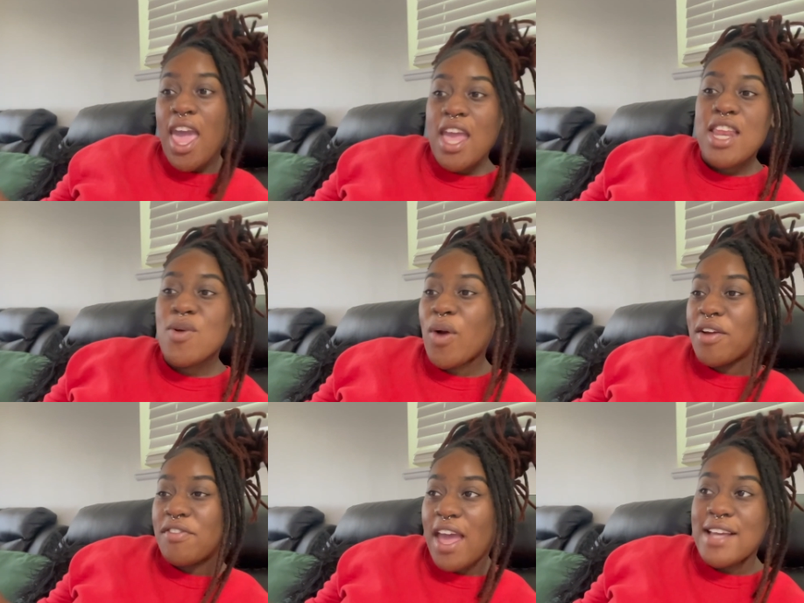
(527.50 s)

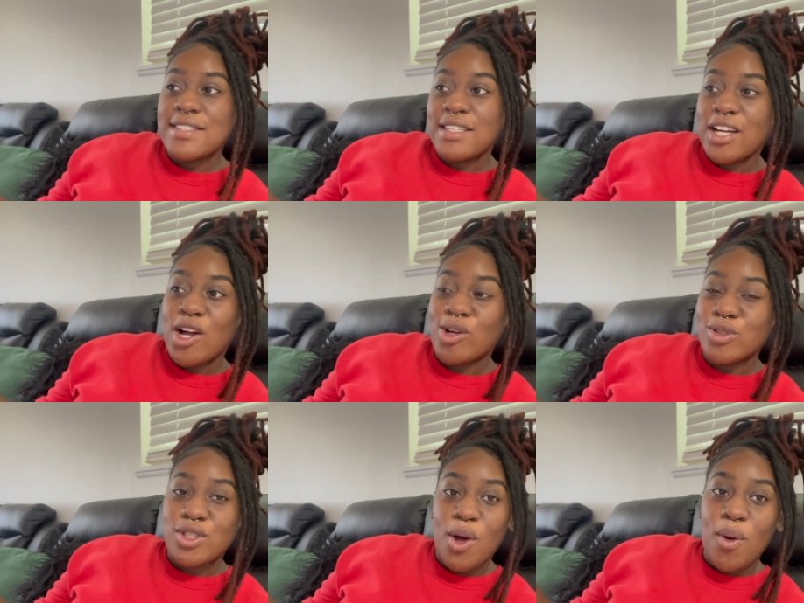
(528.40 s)
anywhere for AC to go,
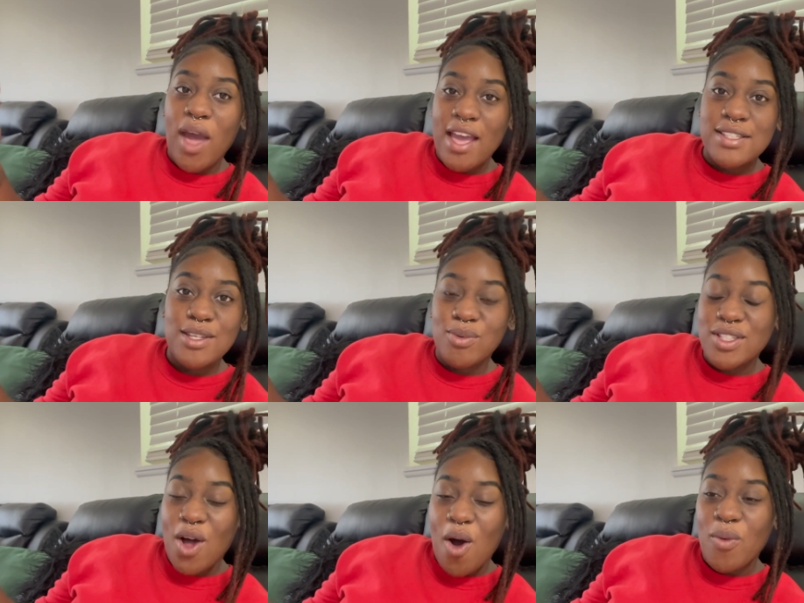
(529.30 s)
so AC
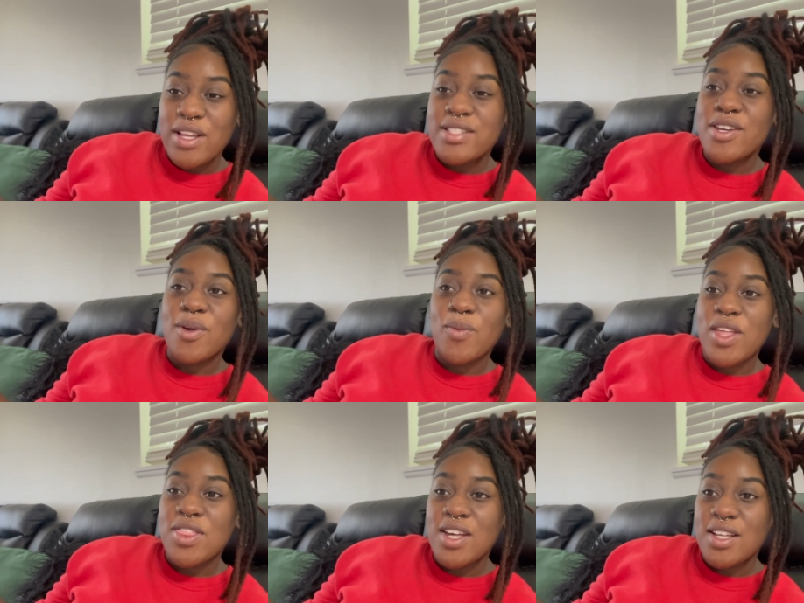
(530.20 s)
was always here
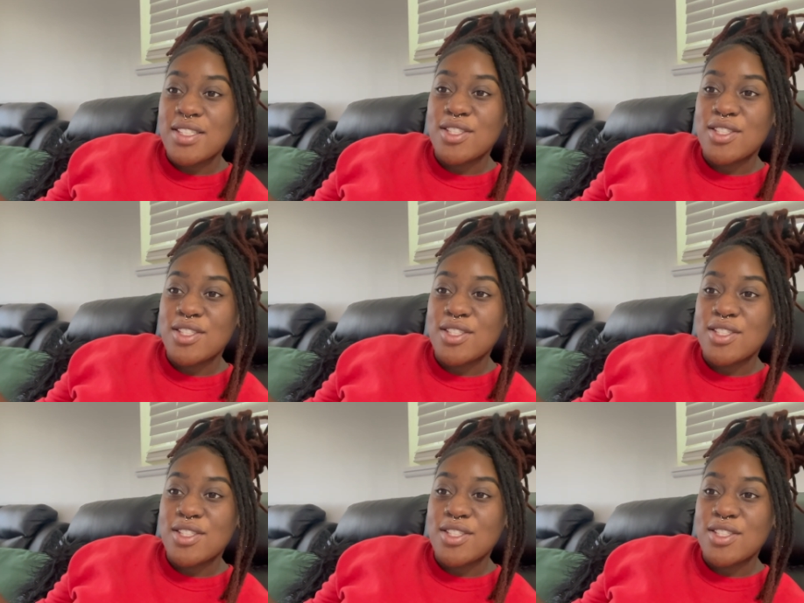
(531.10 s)
with us.